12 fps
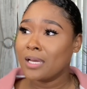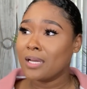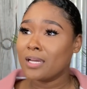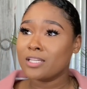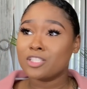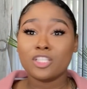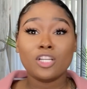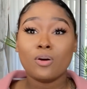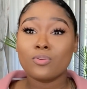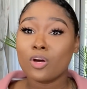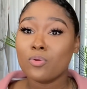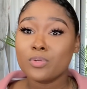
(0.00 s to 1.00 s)
and she
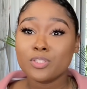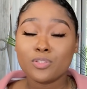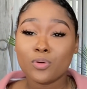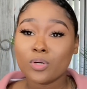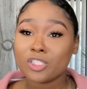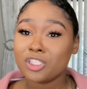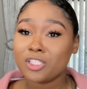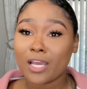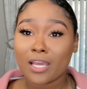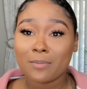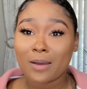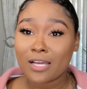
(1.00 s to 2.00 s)
don't know which door she
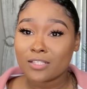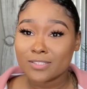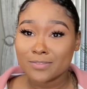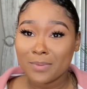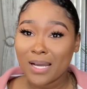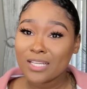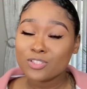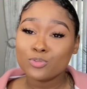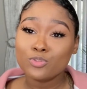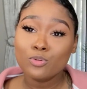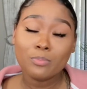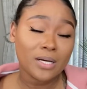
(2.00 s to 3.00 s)
came out of. Mind you,
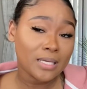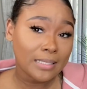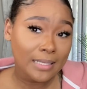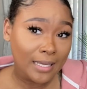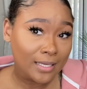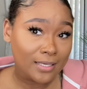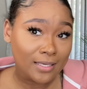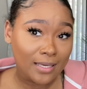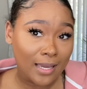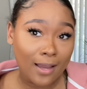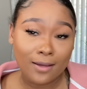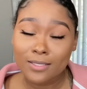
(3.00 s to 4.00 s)
you butt naked
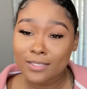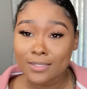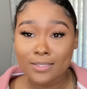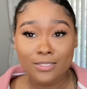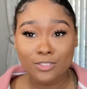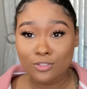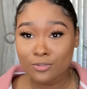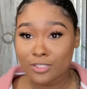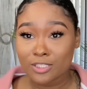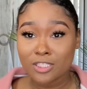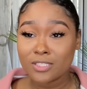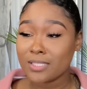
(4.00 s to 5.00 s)
out here in these
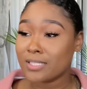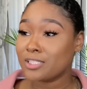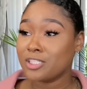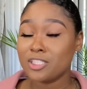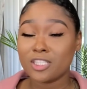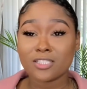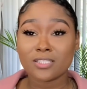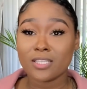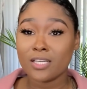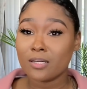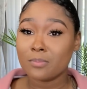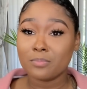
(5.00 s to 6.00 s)
streets. She said she just
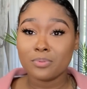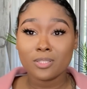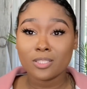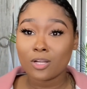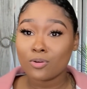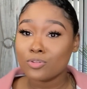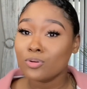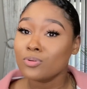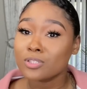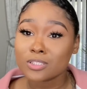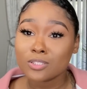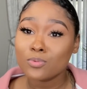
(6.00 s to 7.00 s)
kept pulling on
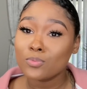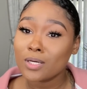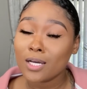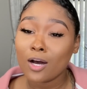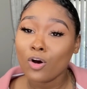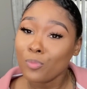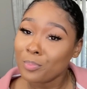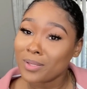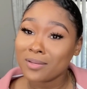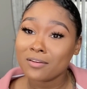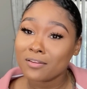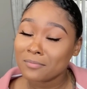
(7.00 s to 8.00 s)
doors till one
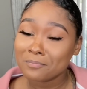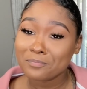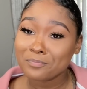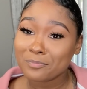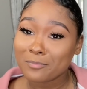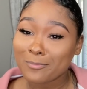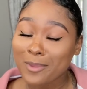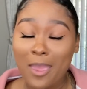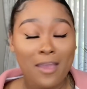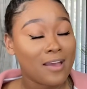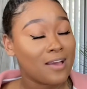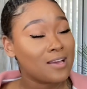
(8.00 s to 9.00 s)
opened.
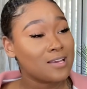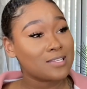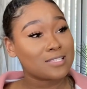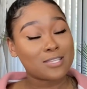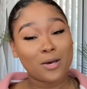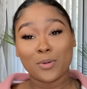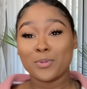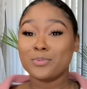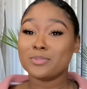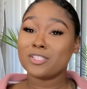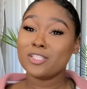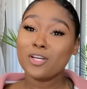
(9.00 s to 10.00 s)
So
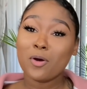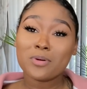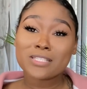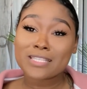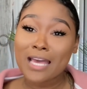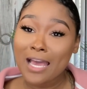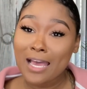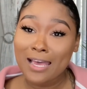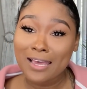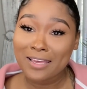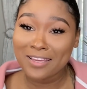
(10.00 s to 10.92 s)
she go inside.